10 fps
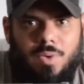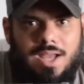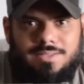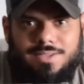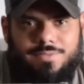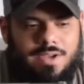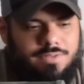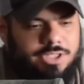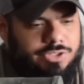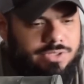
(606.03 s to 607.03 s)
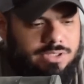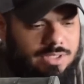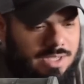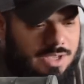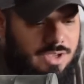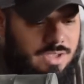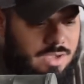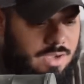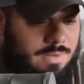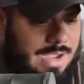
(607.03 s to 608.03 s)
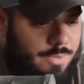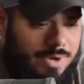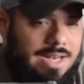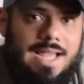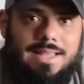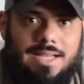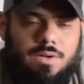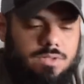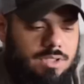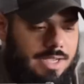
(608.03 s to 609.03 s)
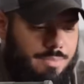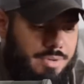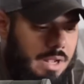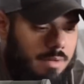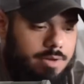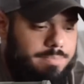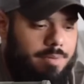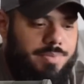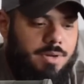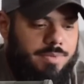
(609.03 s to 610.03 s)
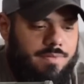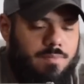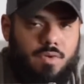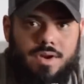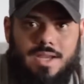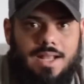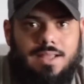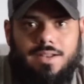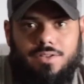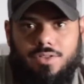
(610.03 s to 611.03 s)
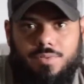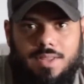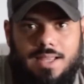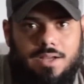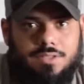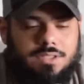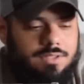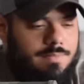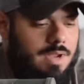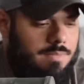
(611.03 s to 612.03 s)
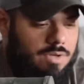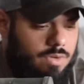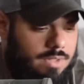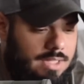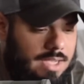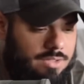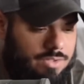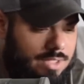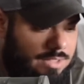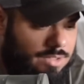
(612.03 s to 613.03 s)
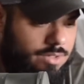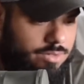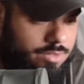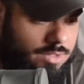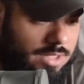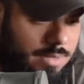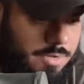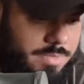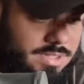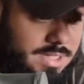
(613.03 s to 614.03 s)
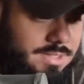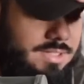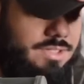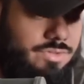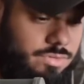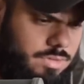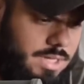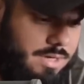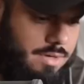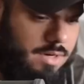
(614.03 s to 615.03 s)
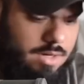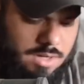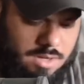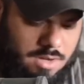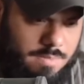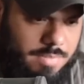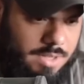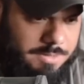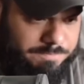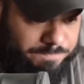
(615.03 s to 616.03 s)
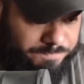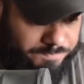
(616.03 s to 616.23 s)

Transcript: the way out to five hundred. Uh, I really like that one. I could probably bump it up even more and get that into the three thousands and maybe go with that. So that's another thing I'm going to be testing out sooner or later. But